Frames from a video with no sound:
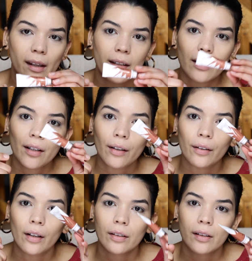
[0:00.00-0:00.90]
These are
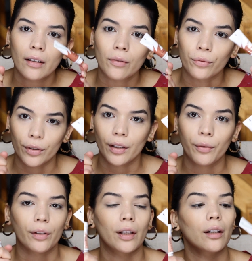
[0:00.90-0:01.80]
really,
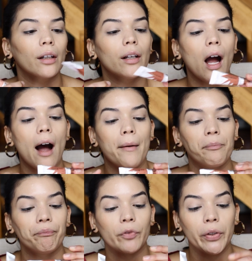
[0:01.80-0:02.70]
really good.
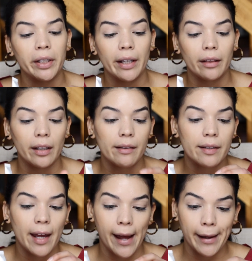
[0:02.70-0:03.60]
You can get
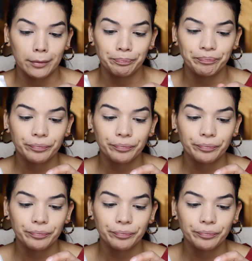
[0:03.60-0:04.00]
these at